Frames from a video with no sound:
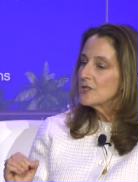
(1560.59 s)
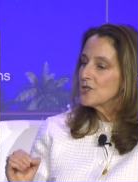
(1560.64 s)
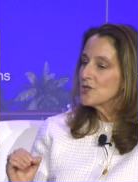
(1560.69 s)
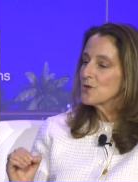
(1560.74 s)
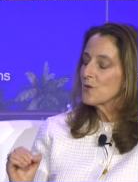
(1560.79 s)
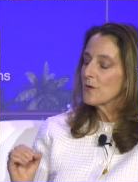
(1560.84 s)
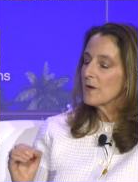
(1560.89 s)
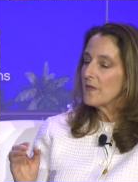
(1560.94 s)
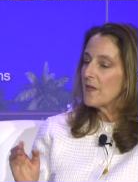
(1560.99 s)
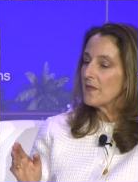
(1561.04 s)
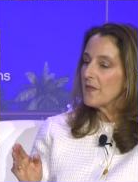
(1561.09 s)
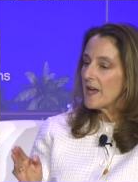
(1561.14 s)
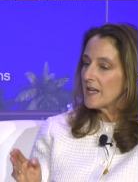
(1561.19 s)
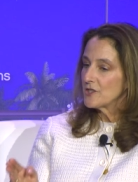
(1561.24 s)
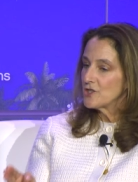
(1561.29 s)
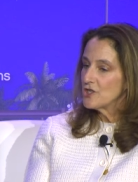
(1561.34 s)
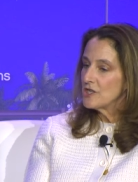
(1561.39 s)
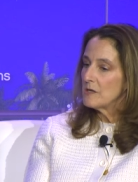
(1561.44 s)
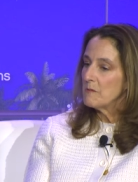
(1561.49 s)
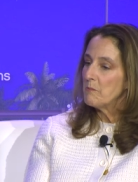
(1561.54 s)
sure that that
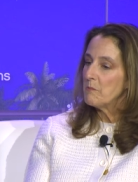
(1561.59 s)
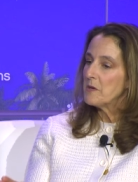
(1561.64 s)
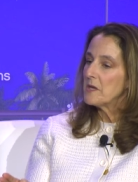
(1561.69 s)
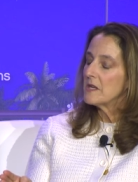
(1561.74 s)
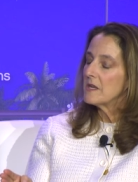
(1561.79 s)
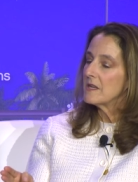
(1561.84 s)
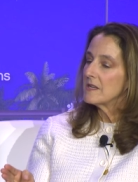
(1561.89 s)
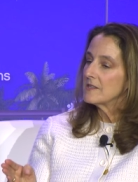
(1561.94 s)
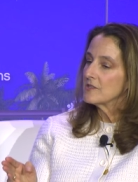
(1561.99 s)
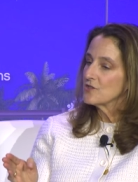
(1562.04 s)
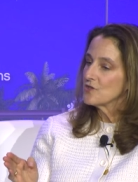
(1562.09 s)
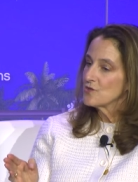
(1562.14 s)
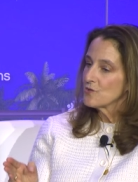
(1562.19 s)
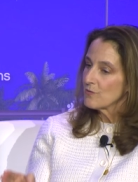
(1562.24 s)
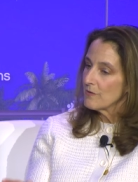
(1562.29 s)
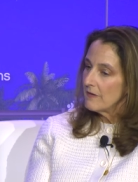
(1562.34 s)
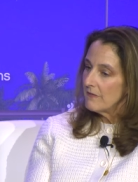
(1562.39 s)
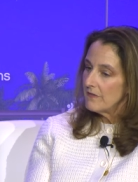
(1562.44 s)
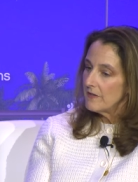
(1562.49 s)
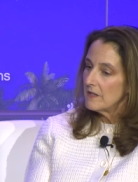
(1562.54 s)
GP is
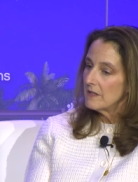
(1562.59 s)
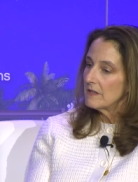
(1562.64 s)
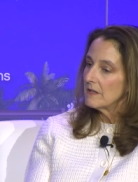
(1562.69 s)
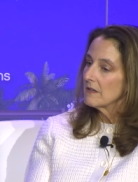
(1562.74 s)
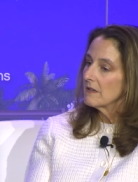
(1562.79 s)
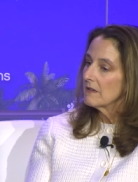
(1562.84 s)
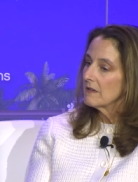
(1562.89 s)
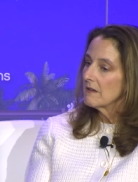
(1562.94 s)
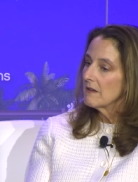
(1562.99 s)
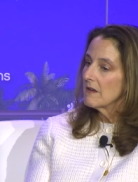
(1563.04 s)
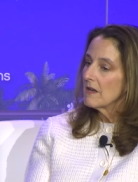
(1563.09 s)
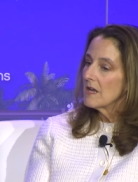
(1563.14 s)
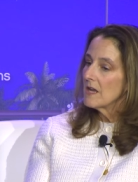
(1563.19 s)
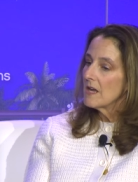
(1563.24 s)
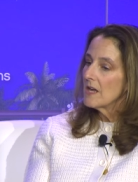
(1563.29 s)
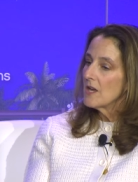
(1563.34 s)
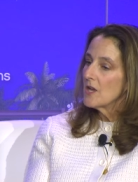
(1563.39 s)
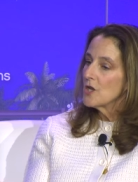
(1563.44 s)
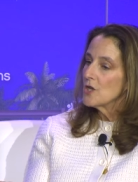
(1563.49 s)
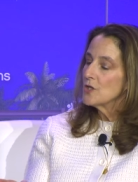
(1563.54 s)
driven
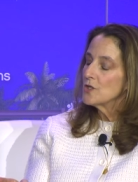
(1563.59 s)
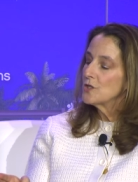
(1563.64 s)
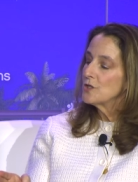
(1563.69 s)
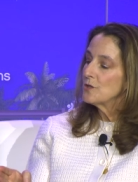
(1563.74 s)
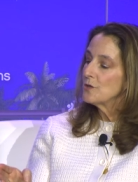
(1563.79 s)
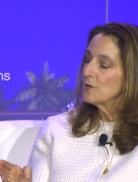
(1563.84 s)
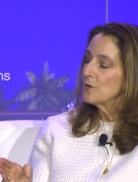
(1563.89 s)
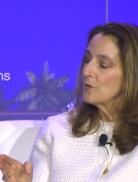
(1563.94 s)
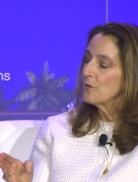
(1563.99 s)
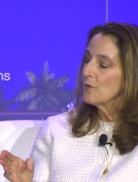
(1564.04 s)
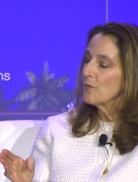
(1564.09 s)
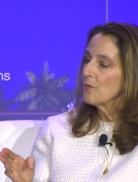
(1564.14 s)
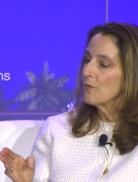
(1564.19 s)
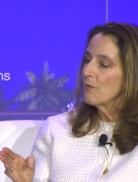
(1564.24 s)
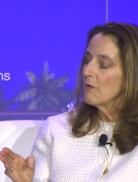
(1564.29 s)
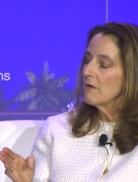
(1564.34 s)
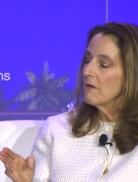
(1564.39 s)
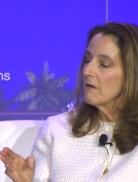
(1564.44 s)
to